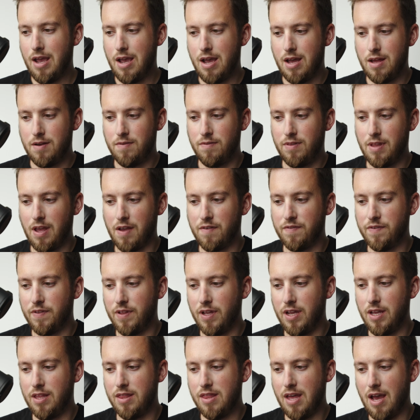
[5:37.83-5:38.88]
And
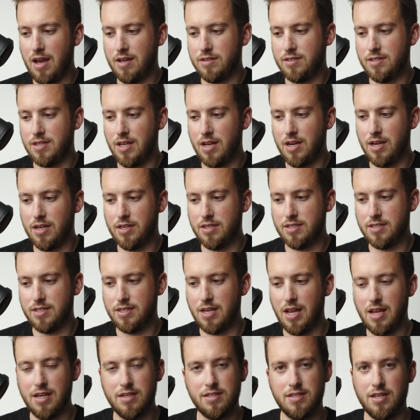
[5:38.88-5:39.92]
thankfully that setting
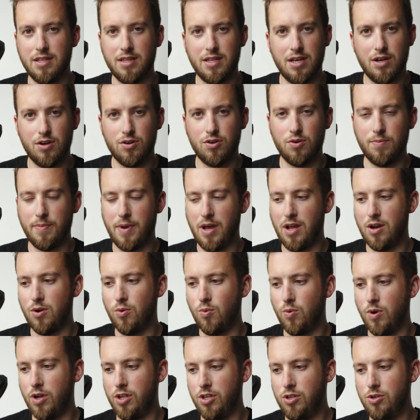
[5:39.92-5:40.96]
stays in there no matter
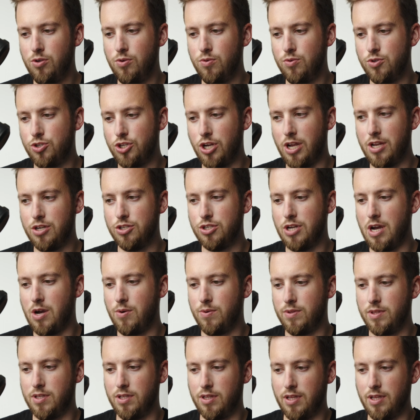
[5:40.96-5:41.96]
what you change out with the